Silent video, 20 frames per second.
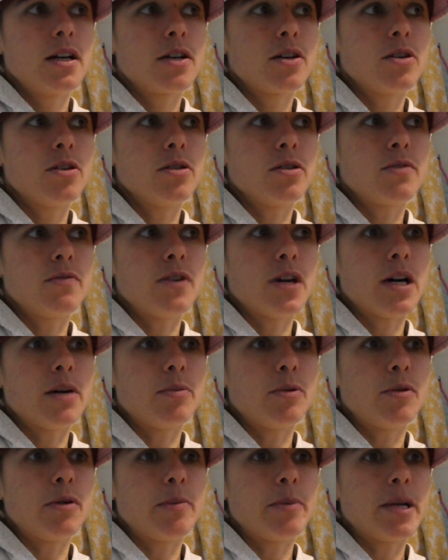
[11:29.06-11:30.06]
good
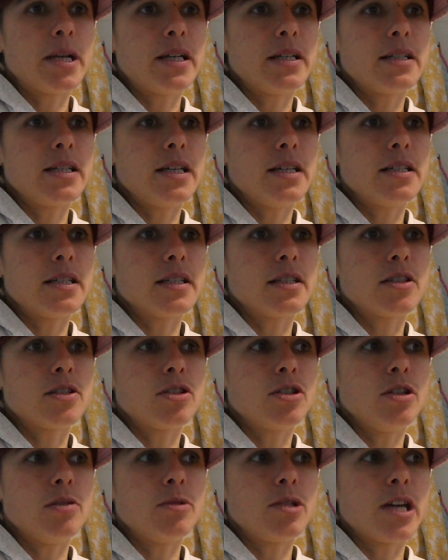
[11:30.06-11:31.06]
verbal abilities, it's
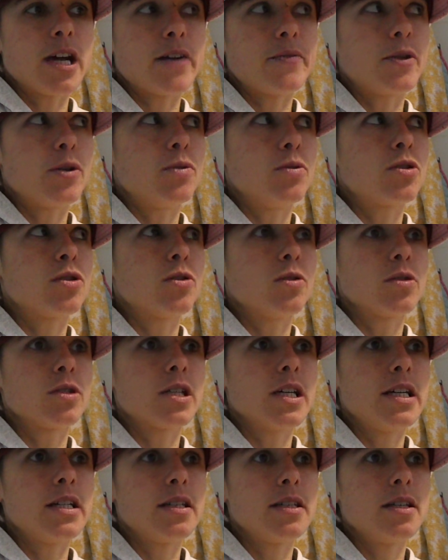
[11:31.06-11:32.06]
assumed you have it all
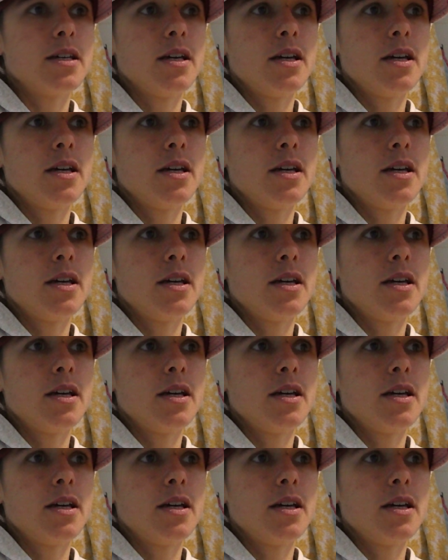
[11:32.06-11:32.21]
sorted.